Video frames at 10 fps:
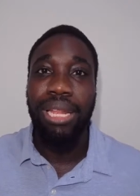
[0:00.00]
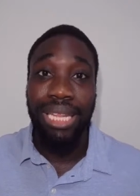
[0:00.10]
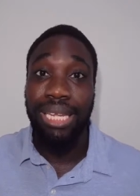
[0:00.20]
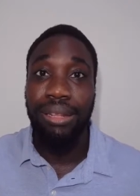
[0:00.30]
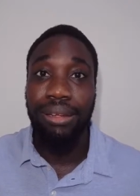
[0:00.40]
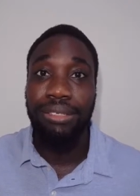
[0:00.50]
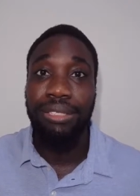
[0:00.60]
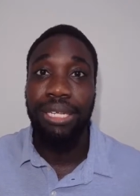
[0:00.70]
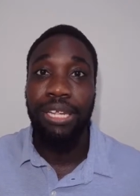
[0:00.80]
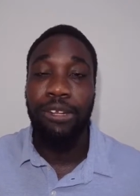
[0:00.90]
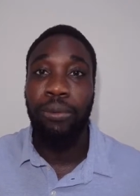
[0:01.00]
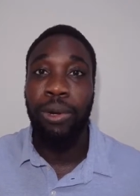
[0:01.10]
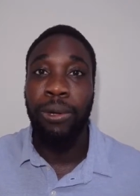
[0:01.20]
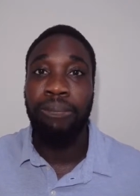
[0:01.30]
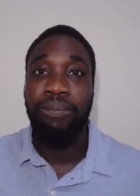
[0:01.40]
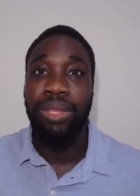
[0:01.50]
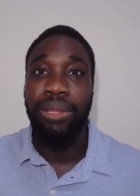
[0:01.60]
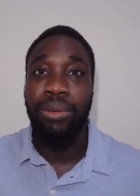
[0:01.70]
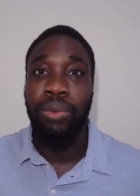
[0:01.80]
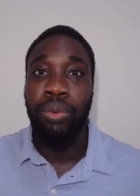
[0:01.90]
leaders in the world
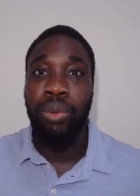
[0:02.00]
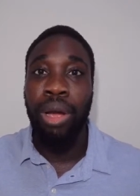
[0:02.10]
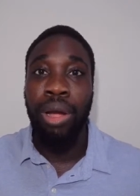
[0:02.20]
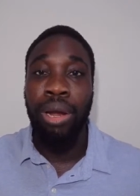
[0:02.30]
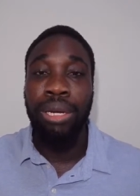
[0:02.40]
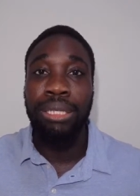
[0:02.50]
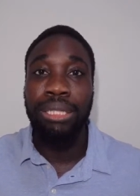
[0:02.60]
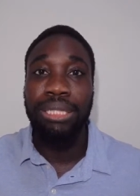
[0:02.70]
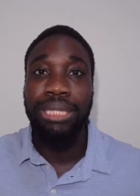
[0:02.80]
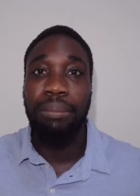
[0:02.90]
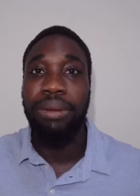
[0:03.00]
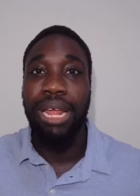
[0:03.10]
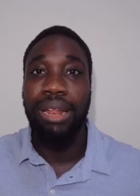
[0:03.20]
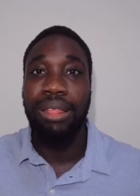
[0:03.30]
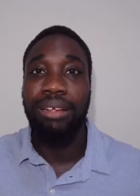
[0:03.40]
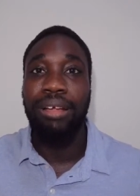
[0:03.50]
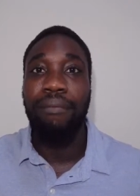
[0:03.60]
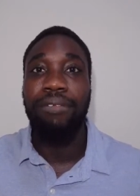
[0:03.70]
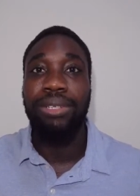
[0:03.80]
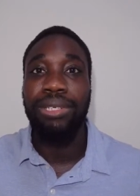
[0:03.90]
who are stepping out of their
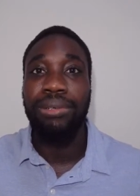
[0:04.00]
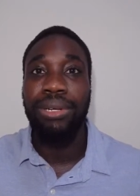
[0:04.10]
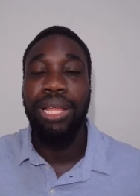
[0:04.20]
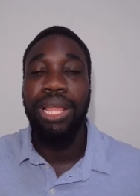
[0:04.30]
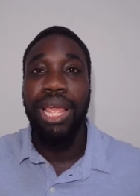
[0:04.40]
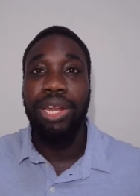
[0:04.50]
comfort zone